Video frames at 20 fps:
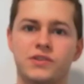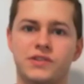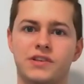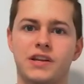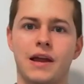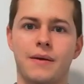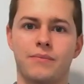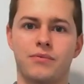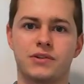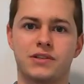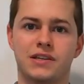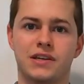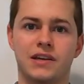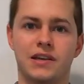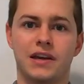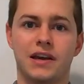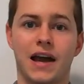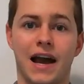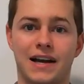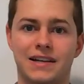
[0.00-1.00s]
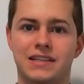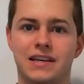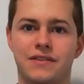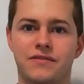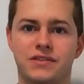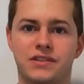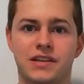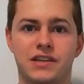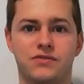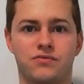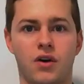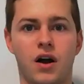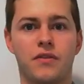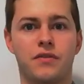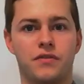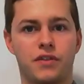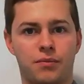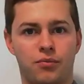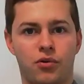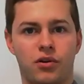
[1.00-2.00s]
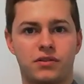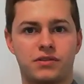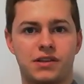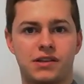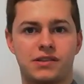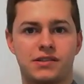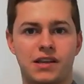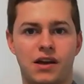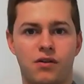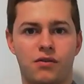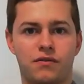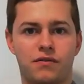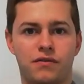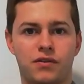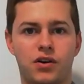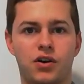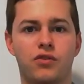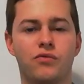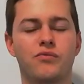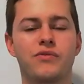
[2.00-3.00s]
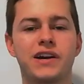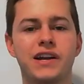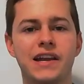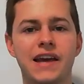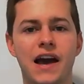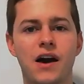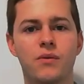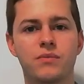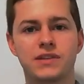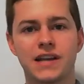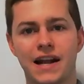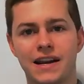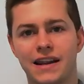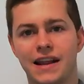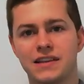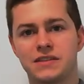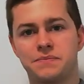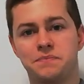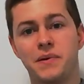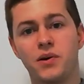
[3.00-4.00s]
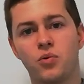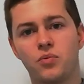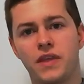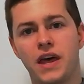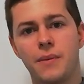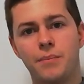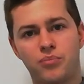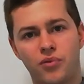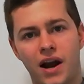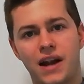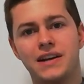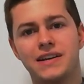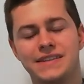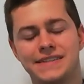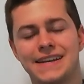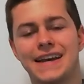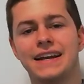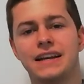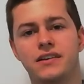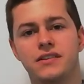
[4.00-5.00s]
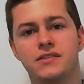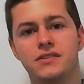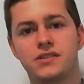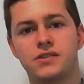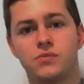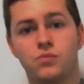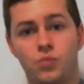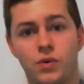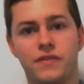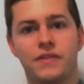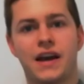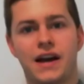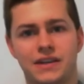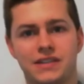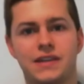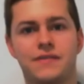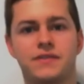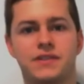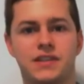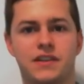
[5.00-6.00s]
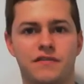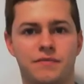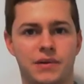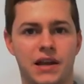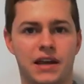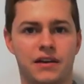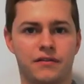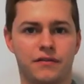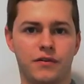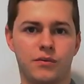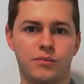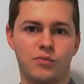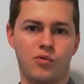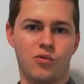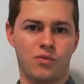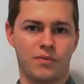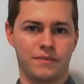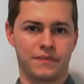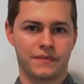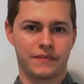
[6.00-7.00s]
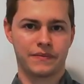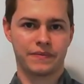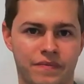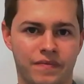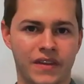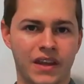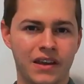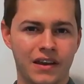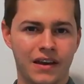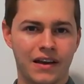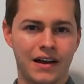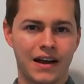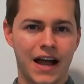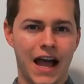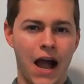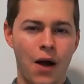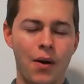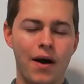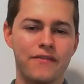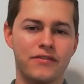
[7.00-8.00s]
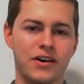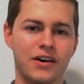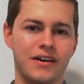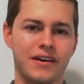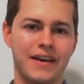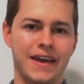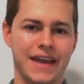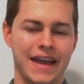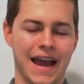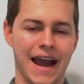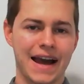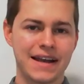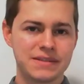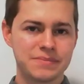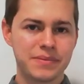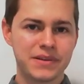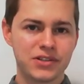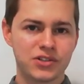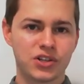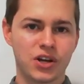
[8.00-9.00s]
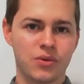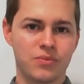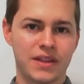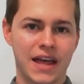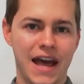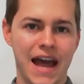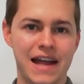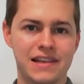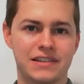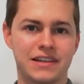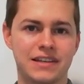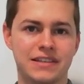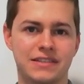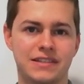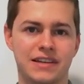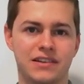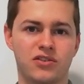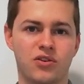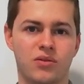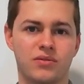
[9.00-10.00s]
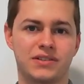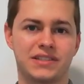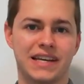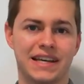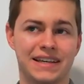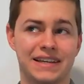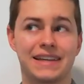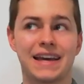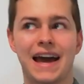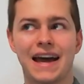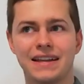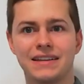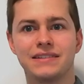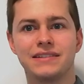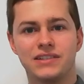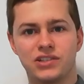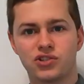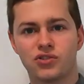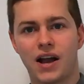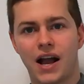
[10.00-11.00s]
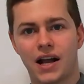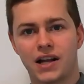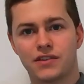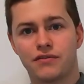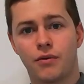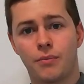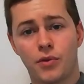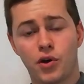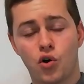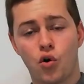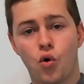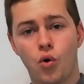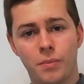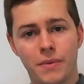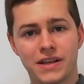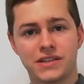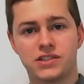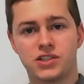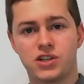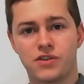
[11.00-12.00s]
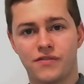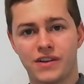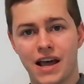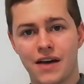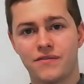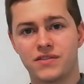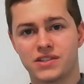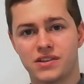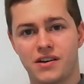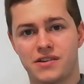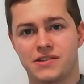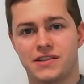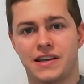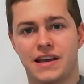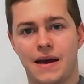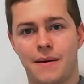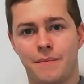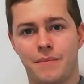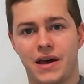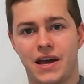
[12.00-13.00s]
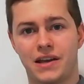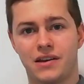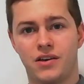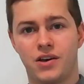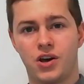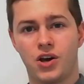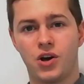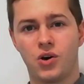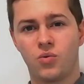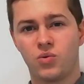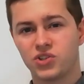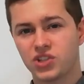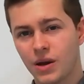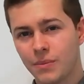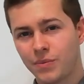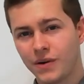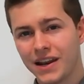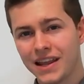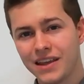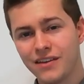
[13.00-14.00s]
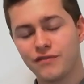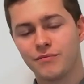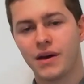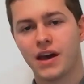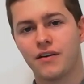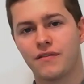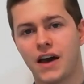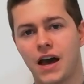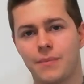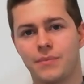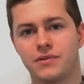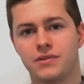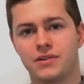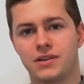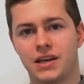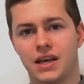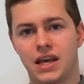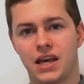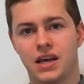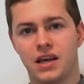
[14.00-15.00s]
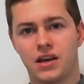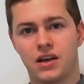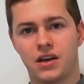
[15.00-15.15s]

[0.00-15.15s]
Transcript: and celebrity activities rather than the product itself, really helped Adidas build their brand salience with the activity of playing football. However, it has been shown that hedonistic content can detract from the core message of an advertising campaign, which I believe may have happened here.